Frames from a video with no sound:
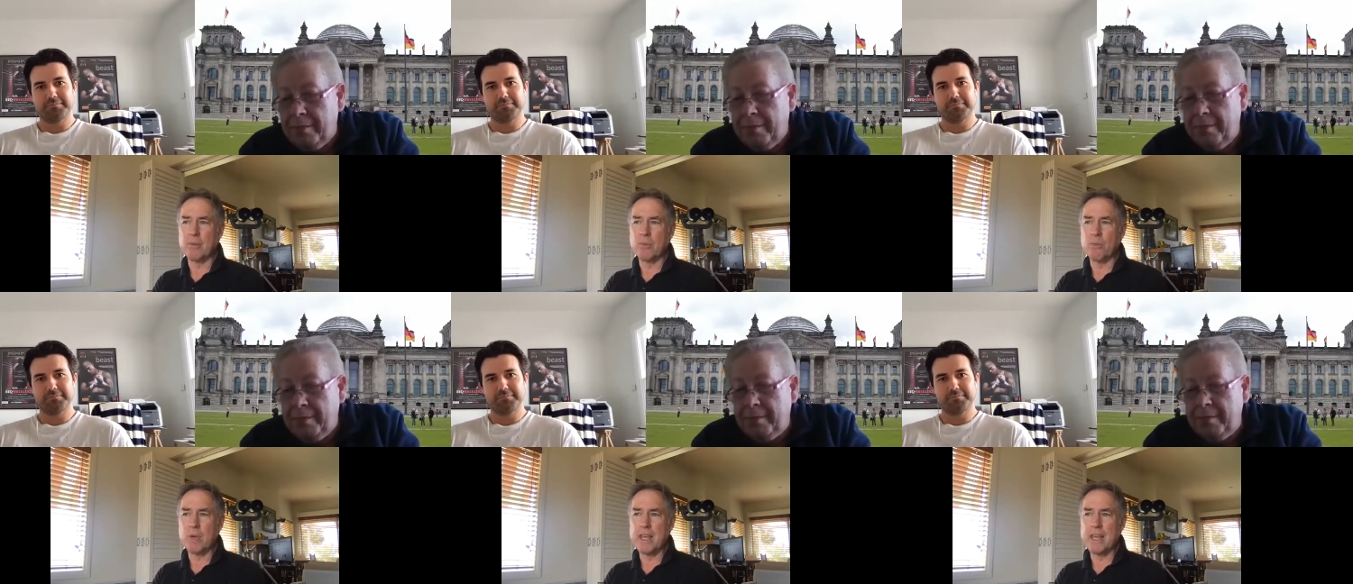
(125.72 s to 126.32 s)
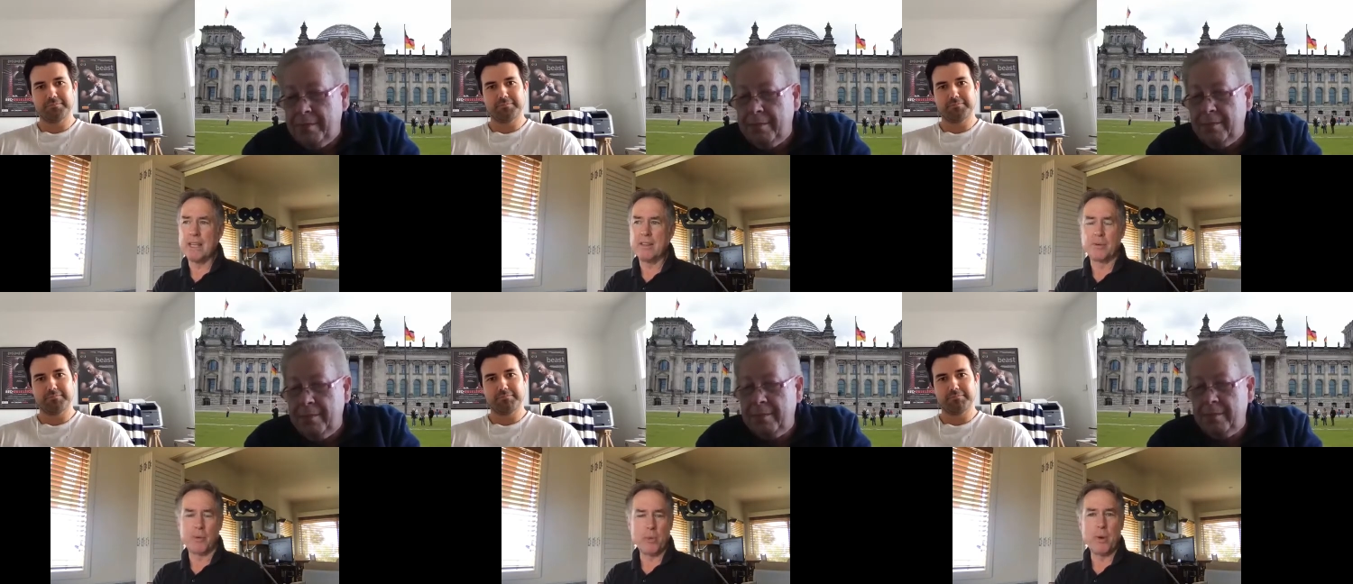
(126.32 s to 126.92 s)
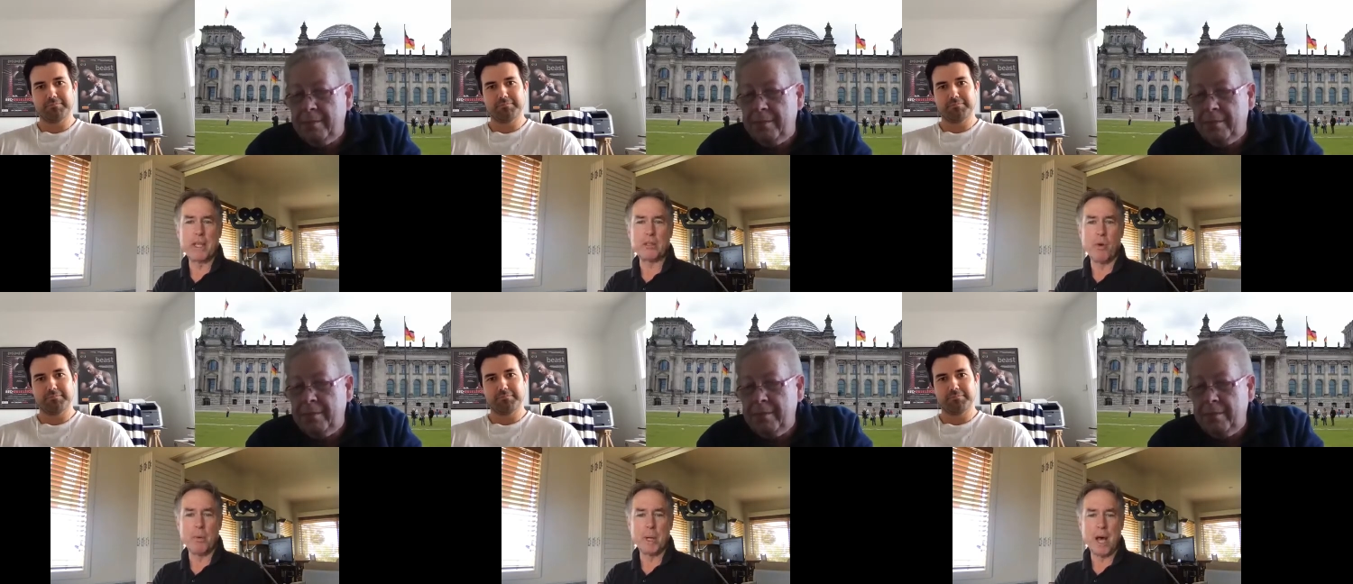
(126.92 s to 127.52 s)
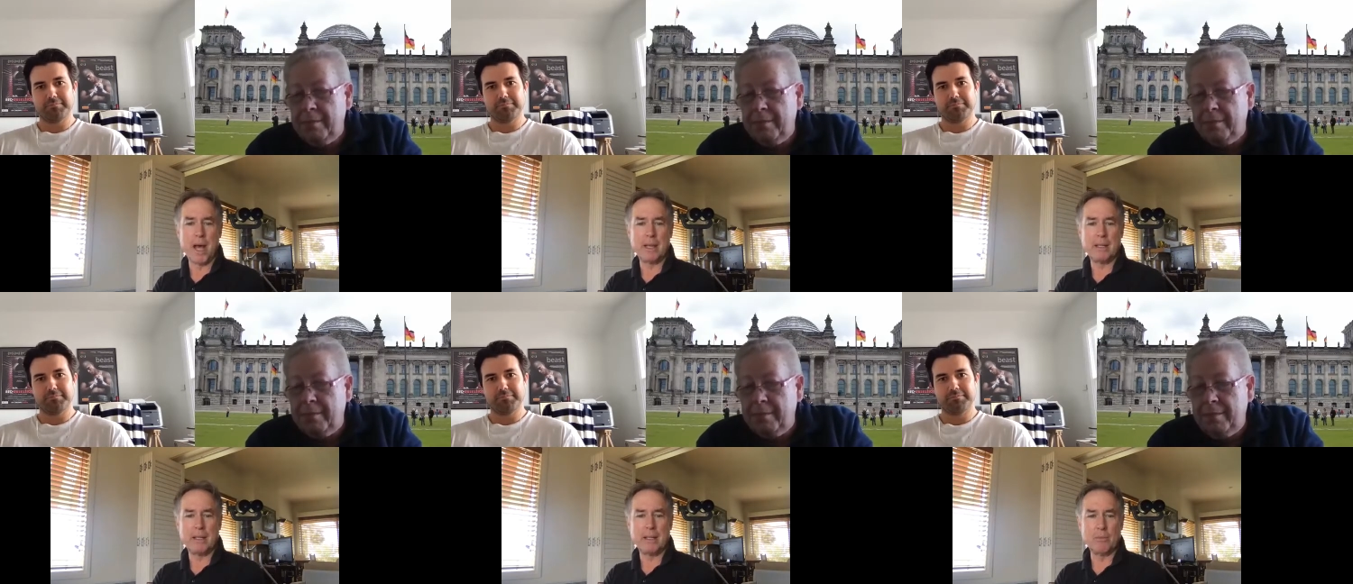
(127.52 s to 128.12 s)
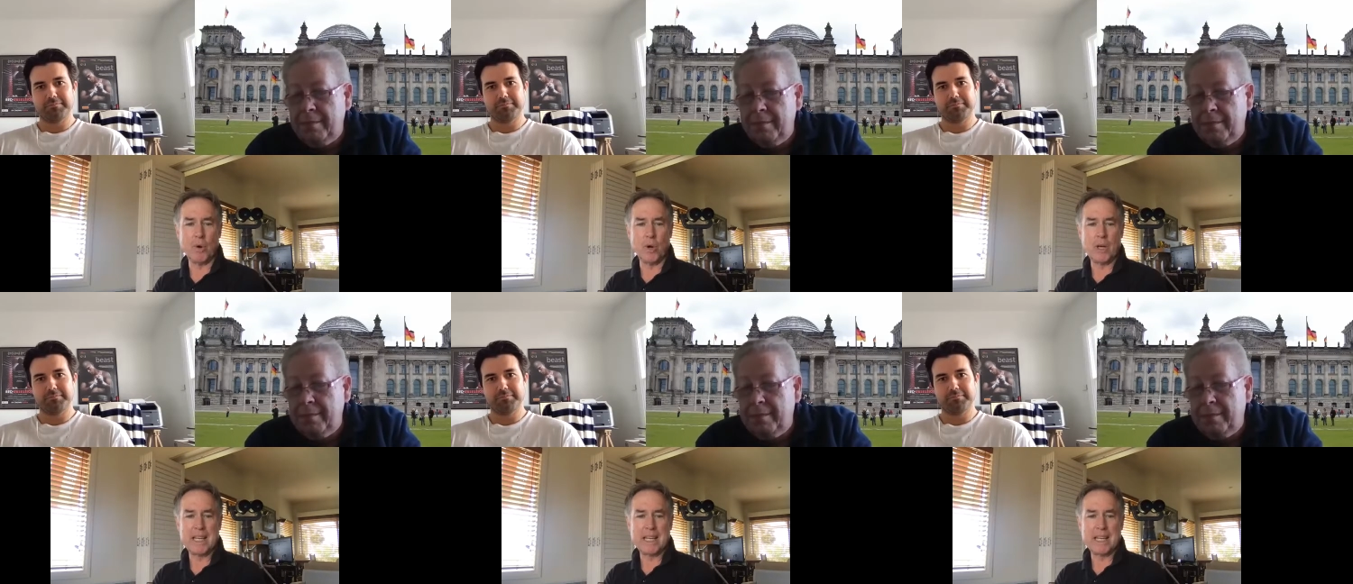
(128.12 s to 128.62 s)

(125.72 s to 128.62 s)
Speaker 1: within three weeks, Rob and I were